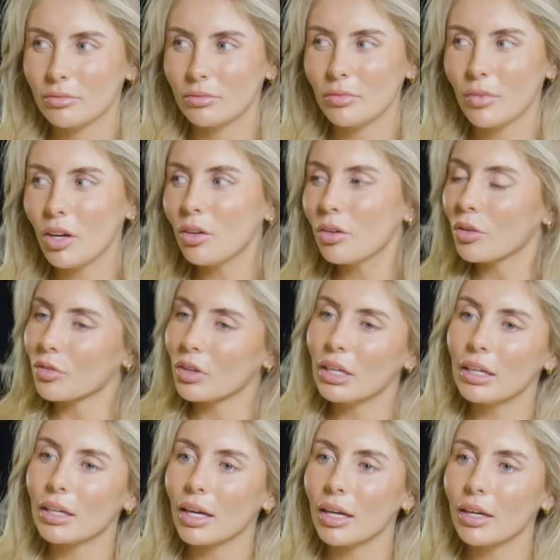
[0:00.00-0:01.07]
No, not
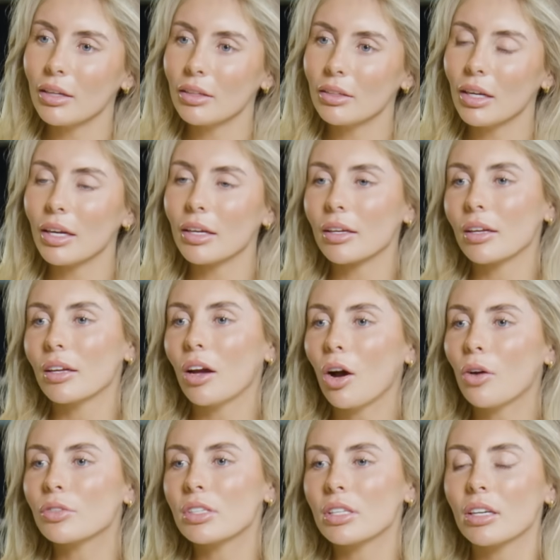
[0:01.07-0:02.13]
really. Like,
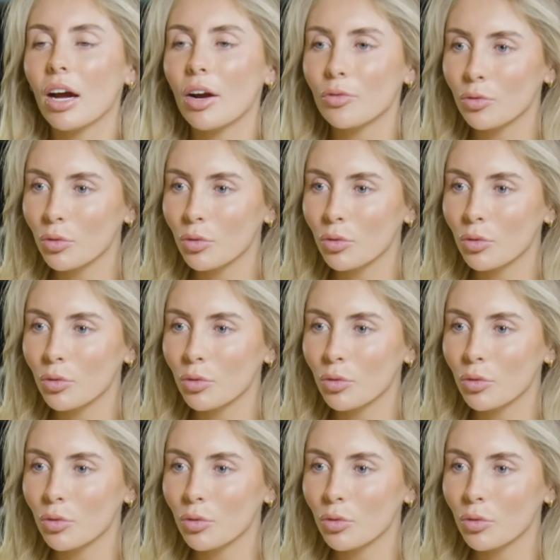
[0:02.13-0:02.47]
obviously it'd have